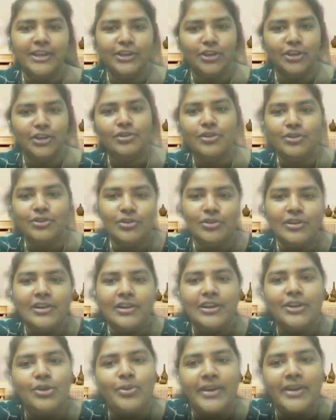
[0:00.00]
in your role,
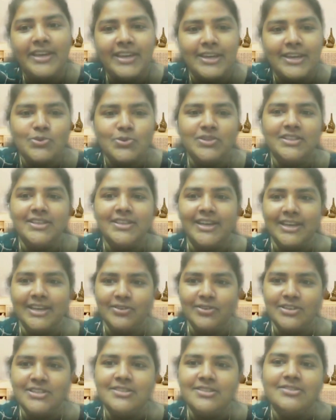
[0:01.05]
you engage with a
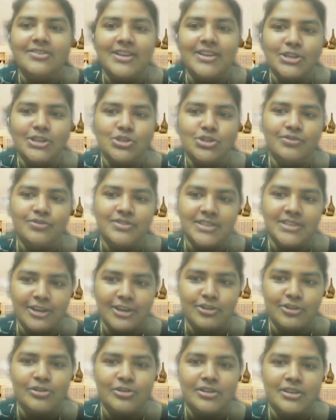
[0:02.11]
diverse range of
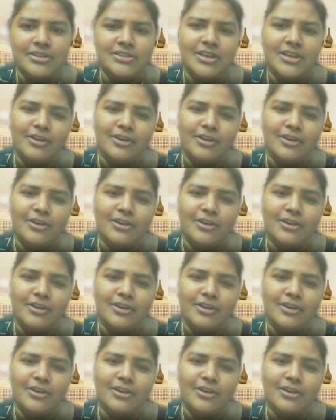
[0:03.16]
stakeholders.